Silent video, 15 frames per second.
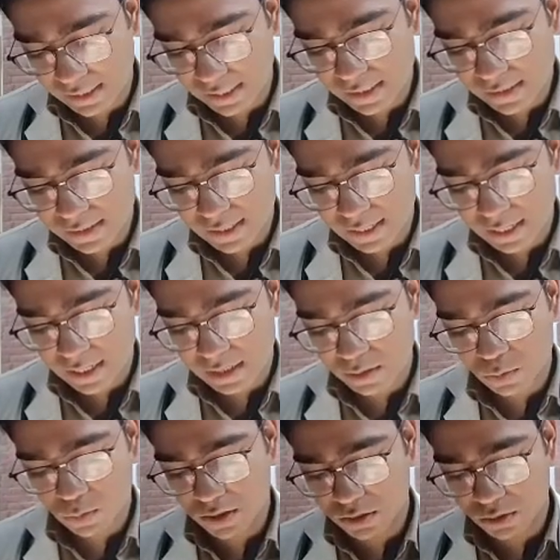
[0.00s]
case
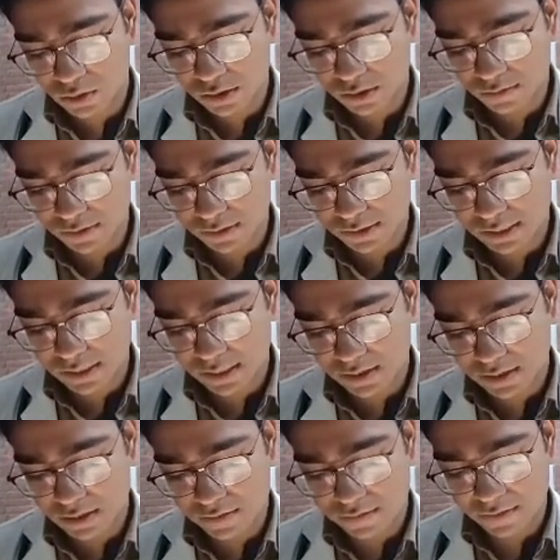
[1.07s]
and what all
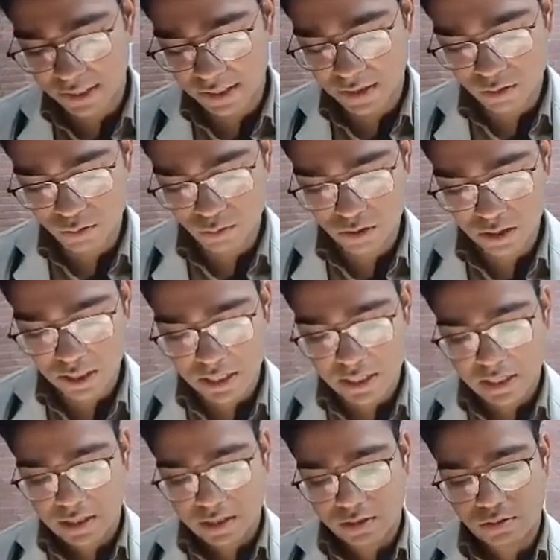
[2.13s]
investigations we can do.
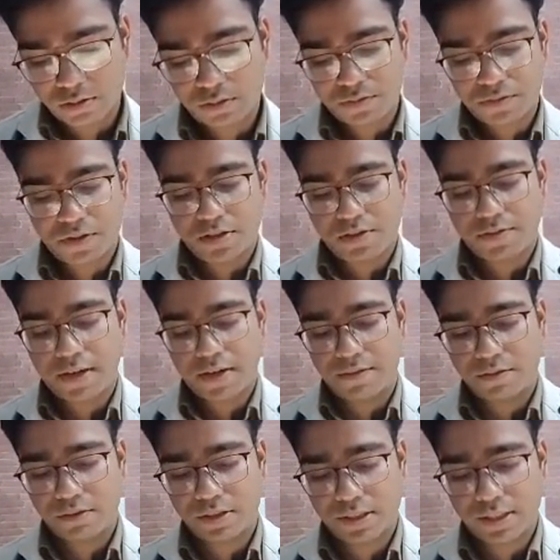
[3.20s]
So first we
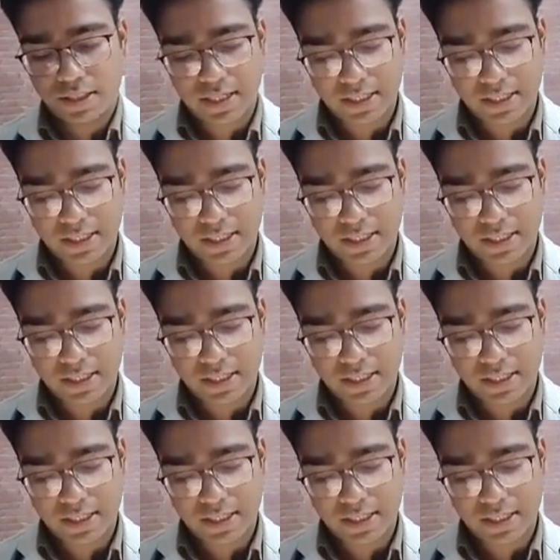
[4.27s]
have to see the